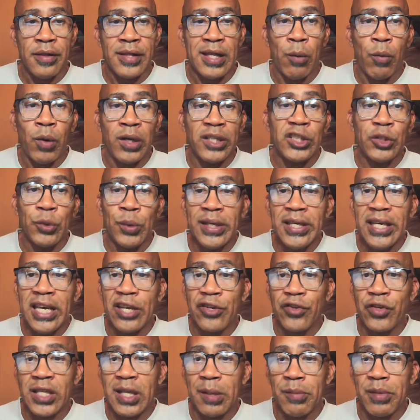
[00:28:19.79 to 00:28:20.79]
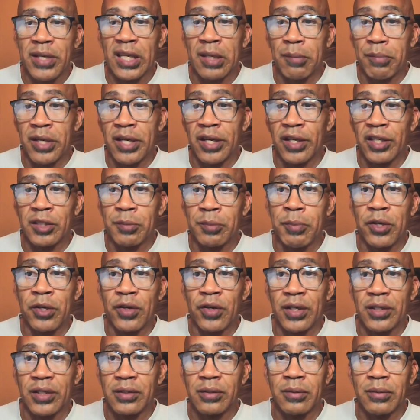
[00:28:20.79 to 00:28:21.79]
that once you engage in them, you get a better
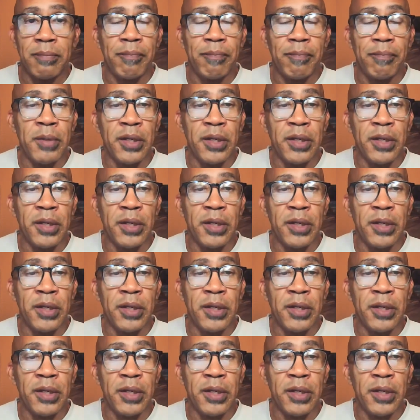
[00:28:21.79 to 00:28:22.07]
experience.